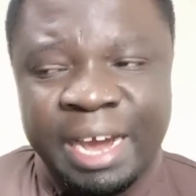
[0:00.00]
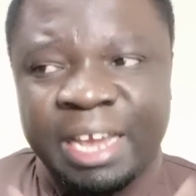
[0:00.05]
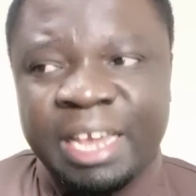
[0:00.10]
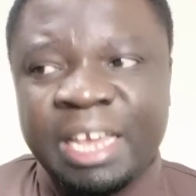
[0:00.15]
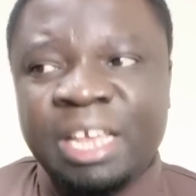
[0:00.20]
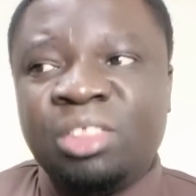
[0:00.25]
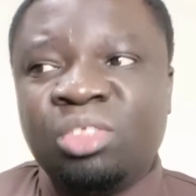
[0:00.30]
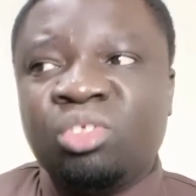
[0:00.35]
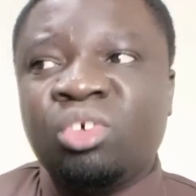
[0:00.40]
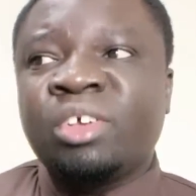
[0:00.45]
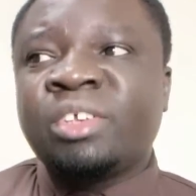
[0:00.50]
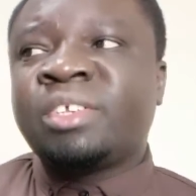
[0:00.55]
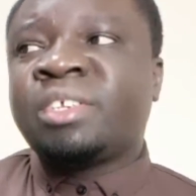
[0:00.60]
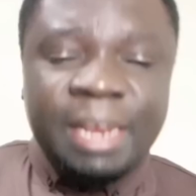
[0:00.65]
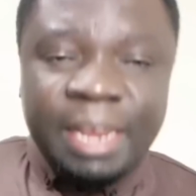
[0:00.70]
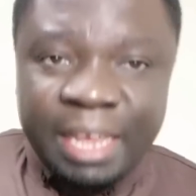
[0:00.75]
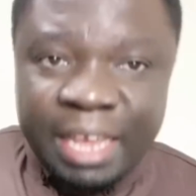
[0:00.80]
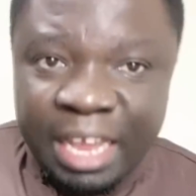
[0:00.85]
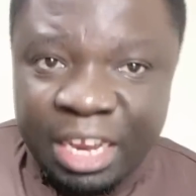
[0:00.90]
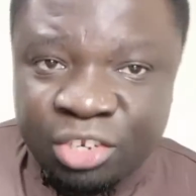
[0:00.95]
in those
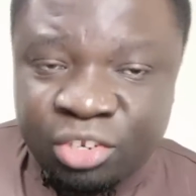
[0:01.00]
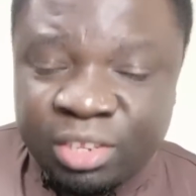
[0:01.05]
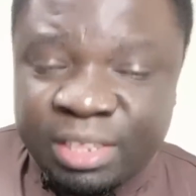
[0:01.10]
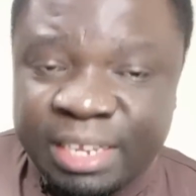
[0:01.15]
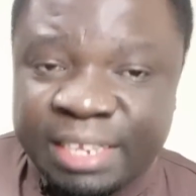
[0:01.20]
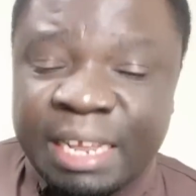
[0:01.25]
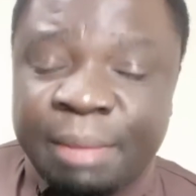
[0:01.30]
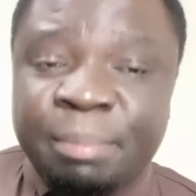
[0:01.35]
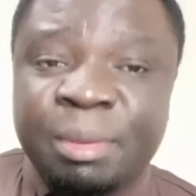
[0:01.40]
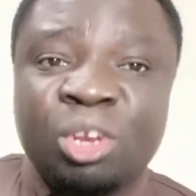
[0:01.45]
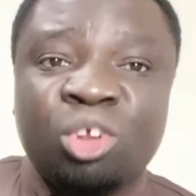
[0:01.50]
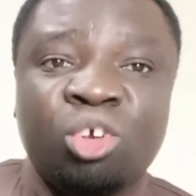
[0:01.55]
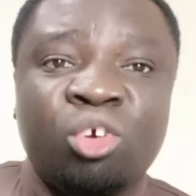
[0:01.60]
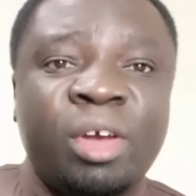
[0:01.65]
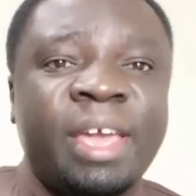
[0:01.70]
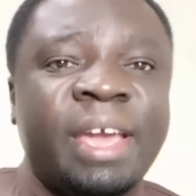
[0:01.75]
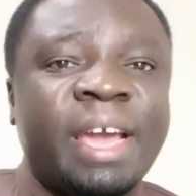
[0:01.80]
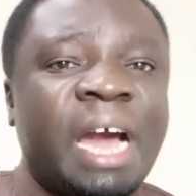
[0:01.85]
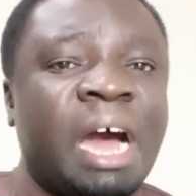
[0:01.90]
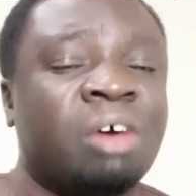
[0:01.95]
delegations that have been
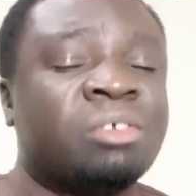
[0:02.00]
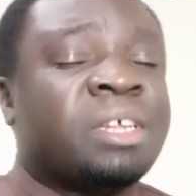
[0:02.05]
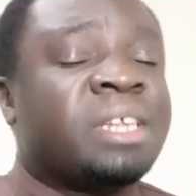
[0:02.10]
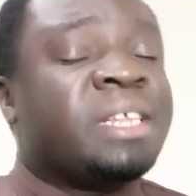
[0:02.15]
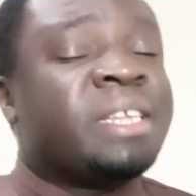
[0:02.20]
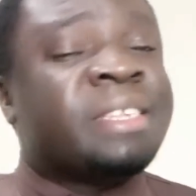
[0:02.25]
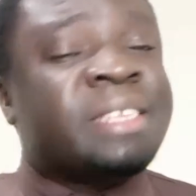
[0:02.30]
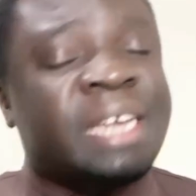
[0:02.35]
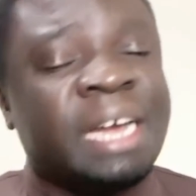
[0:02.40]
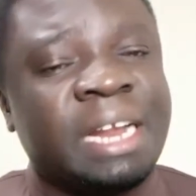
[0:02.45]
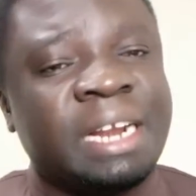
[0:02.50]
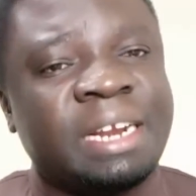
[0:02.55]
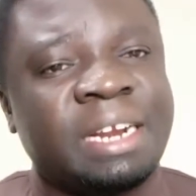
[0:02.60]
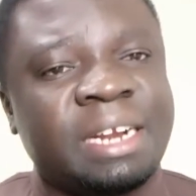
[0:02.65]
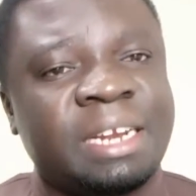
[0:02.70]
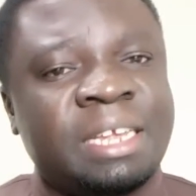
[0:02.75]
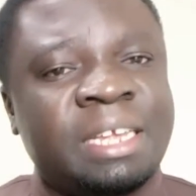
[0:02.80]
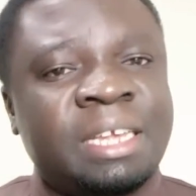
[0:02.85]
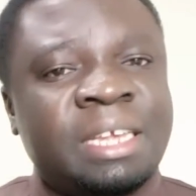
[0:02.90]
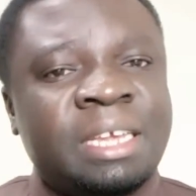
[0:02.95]
going out of this
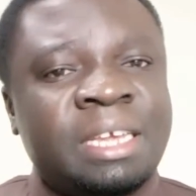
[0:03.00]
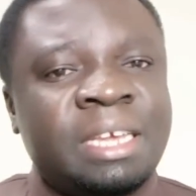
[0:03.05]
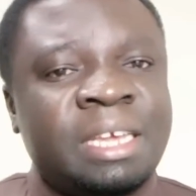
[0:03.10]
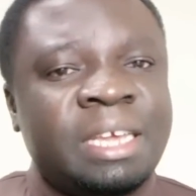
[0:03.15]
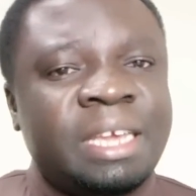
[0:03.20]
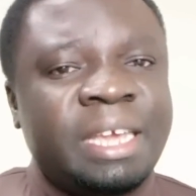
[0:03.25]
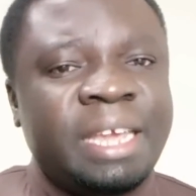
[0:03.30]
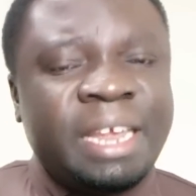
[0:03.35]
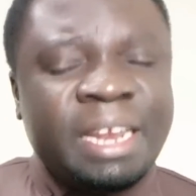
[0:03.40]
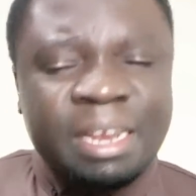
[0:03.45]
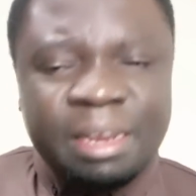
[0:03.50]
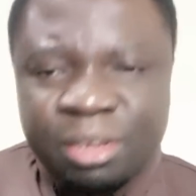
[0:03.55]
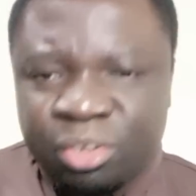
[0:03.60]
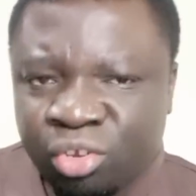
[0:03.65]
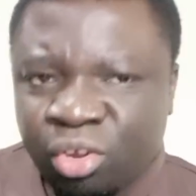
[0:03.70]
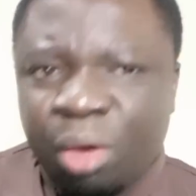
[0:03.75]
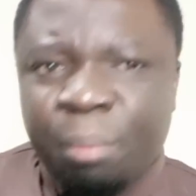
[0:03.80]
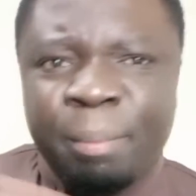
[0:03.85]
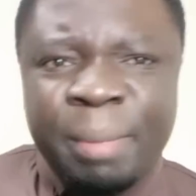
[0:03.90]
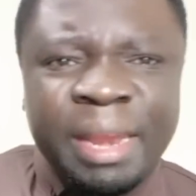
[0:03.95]
country, in
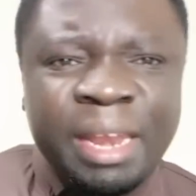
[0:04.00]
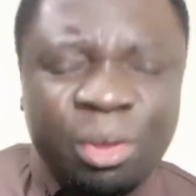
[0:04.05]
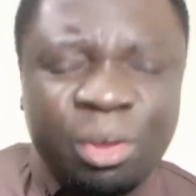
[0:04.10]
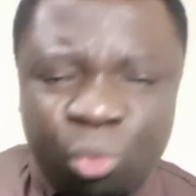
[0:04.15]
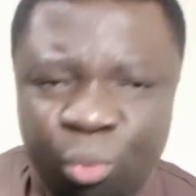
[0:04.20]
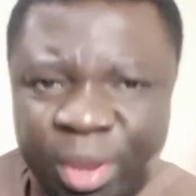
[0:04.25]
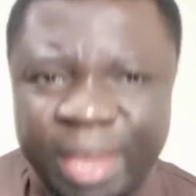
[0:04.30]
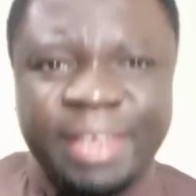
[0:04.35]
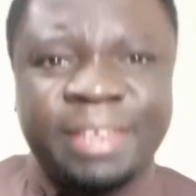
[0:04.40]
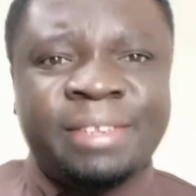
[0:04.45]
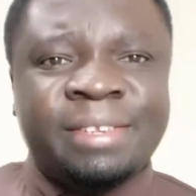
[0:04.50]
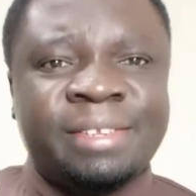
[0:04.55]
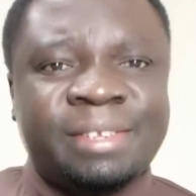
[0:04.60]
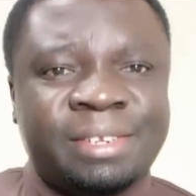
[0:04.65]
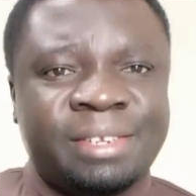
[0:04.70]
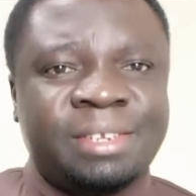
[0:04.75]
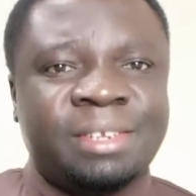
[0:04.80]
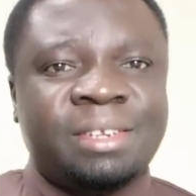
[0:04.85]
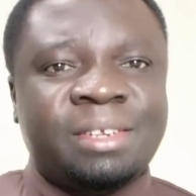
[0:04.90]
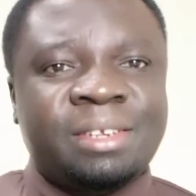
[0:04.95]
so many
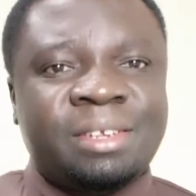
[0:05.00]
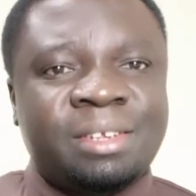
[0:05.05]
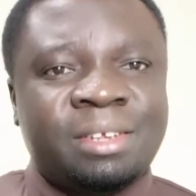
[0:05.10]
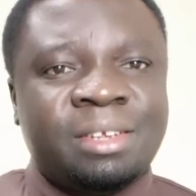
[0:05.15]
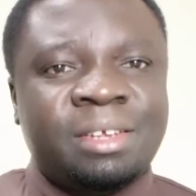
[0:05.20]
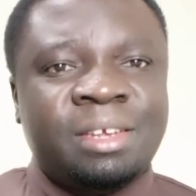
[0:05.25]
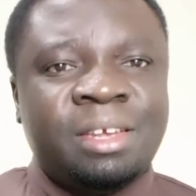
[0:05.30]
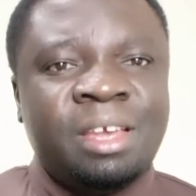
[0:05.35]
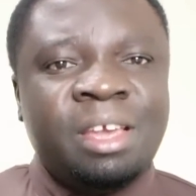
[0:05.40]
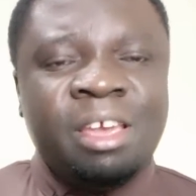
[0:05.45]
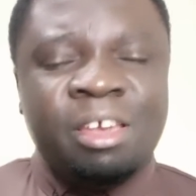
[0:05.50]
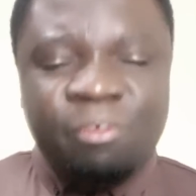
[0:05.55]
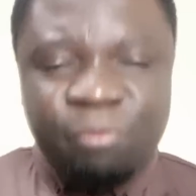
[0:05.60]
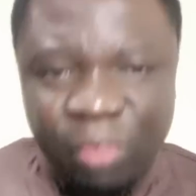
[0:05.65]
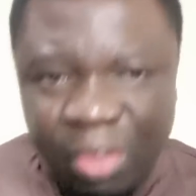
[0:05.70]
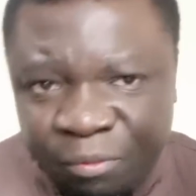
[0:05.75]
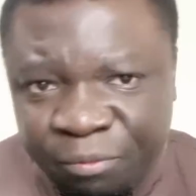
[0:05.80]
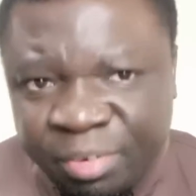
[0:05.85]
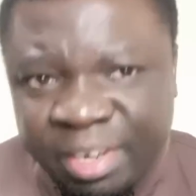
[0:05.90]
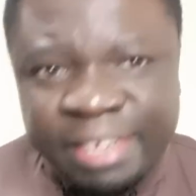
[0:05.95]
ways.
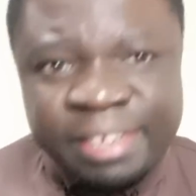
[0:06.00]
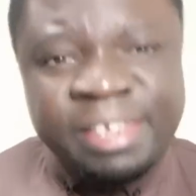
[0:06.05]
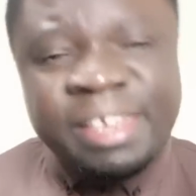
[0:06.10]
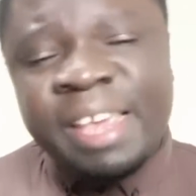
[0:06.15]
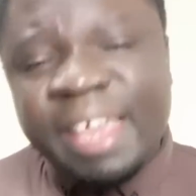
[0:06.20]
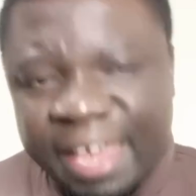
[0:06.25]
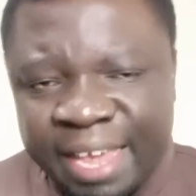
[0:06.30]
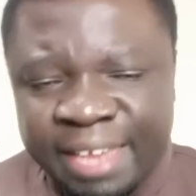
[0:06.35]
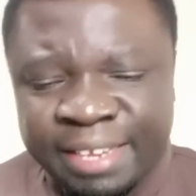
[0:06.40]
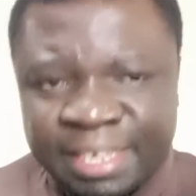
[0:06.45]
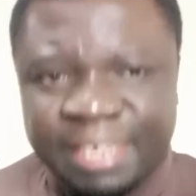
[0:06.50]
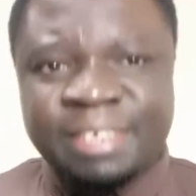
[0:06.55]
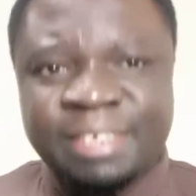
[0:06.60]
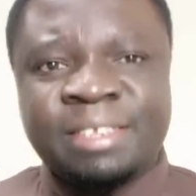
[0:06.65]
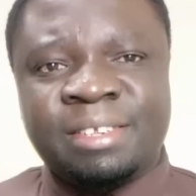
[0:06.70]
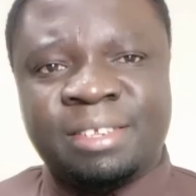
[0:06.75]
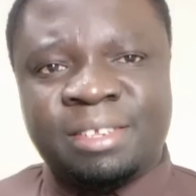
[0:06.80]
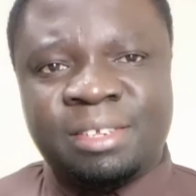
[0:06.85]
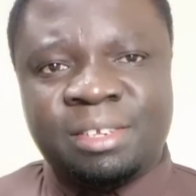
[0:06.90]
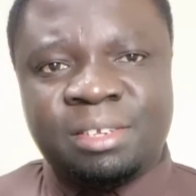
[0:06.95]
fifty C A
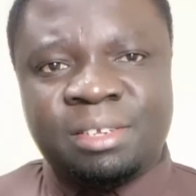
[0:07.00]
Ss.